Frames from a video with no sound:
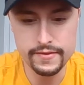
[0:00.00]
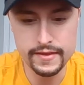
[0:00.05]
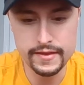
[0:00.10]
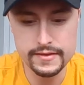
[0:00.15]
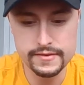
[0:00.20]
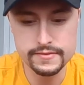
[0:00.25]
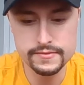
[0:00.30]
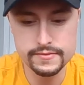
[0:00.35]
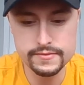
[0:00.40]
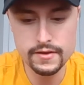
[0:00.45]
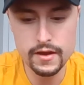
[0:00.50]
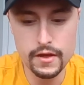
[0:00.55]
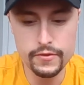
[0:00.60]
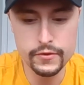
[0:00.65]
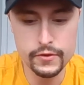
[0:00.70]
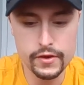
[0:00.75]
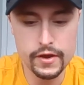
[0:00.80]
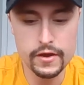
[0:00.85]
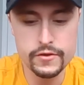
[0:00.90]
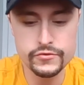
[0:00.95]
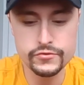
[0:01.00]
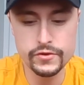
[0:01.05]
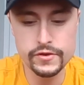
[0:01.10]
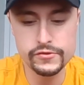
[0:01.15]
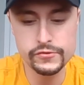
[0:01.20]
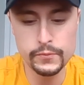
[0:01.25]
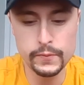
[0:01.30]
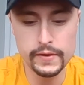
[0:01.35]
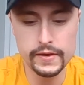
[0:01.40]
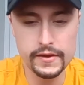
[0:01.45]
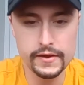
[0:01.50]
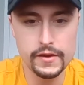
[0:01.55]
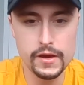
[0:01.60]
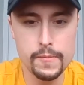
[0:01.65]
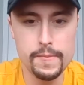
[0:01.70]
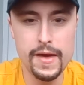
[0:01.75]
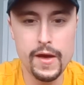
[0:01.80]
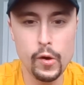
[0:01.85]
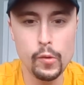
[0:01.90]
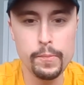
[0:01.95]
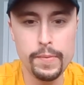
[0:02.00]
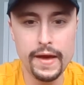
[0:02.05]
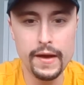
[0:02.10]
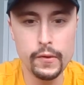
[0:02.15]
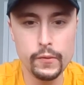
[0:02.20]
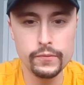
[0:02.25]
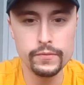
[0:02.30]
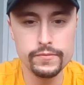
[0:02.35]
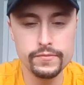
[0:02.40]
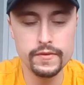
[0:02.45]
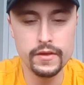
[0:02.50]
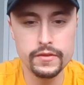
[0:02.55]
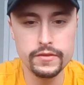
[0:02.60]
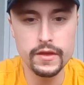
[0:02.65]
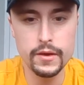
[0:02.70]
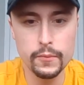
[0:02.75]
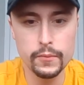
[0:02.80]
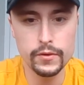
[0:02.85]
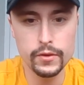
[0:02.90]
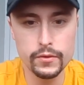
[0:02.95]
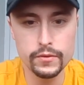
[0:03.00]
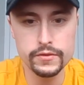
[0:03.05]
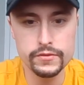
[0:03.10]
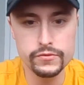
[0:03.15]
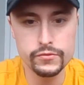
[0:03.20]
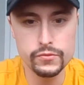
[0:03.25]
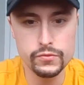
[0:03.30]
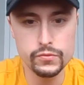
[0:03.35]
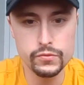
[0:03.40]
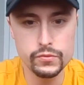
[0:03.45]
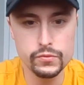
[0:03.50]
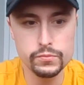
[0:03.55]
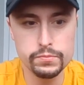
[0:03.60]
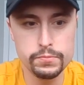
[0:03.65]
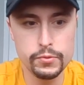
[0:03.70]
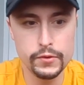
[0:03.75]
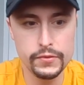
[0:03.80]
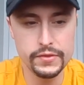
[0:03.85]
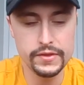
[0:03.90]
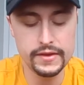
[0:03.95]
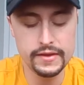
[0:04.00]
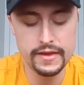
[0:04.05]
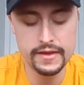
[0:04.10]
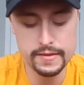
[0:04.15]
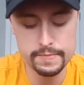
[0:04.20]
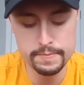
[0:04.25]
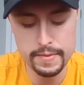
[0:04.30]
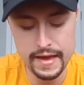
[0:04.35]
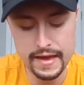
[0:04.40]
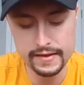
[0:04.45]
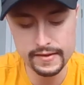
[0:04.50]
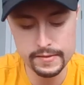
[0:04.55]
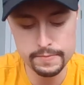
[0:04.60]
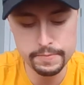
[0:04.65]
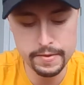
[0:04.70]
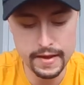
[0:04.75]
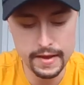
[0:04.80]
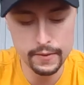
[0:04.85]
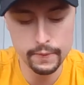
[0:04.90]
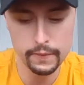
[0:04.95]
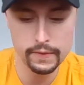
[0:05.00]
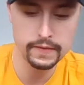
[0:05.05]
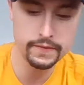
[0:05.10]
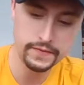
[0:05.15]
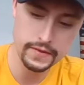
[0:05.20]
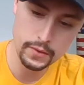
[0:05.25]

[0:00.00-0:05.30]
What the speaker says: that other countries were going to come help out, and they were going to put the king back in power.